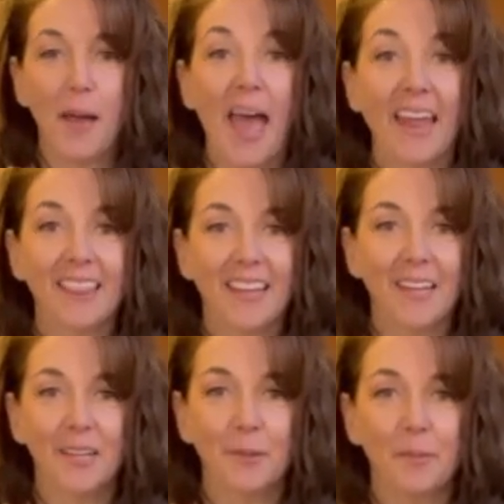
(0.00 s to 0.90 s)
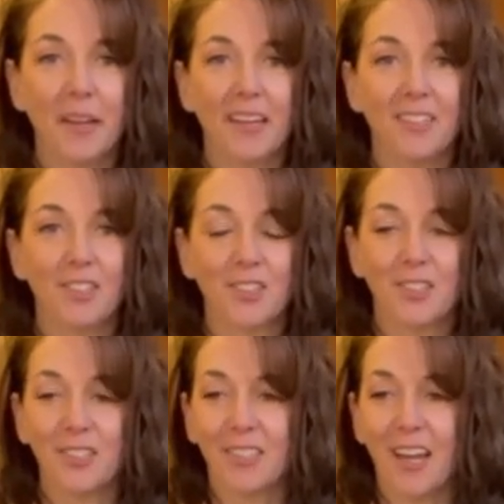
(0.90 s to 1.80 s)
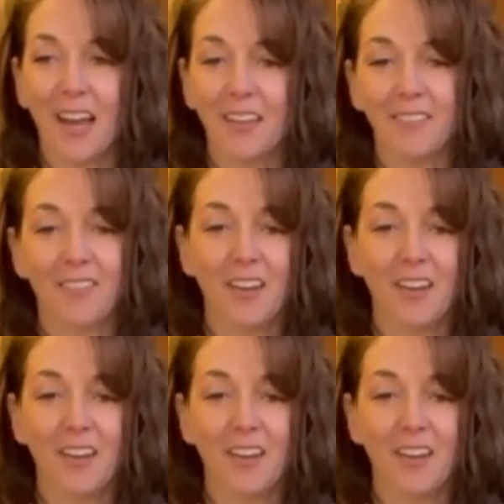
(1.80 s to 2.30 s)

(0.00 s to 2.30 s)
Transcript: ad lib and just kind of